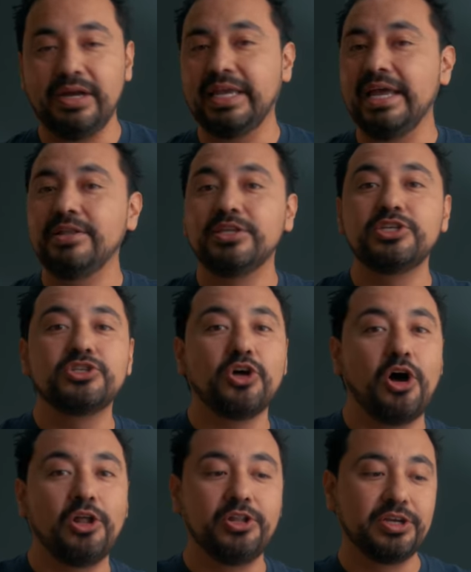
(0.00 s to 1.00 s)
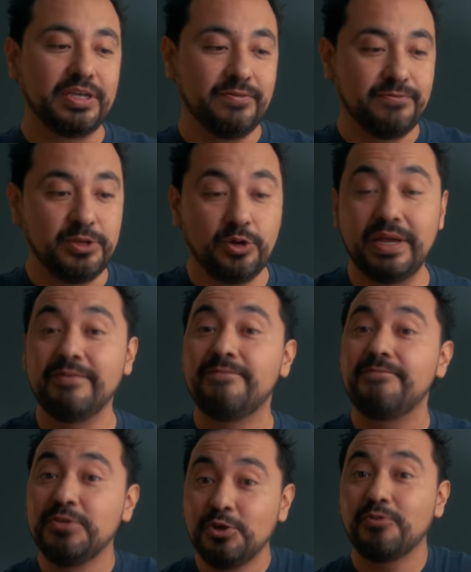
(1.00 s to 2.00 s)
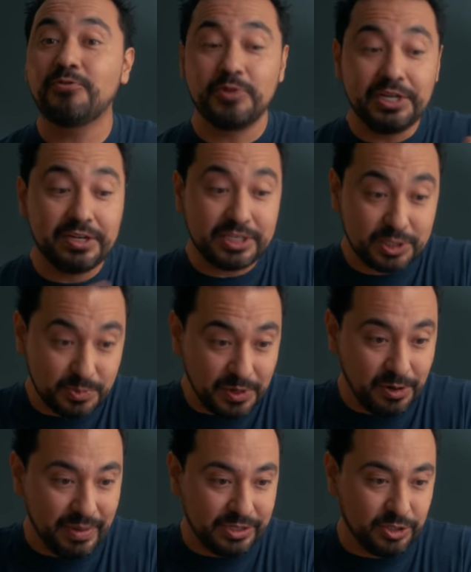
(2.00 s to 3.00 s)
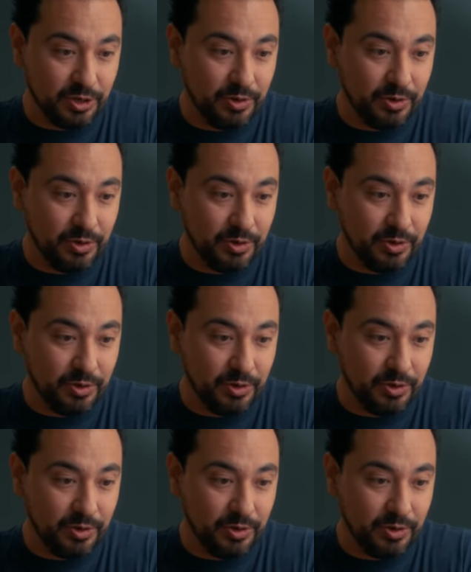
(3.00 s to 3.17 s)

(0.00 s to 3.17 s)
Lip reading: Again, this is all look and feel free to experiment.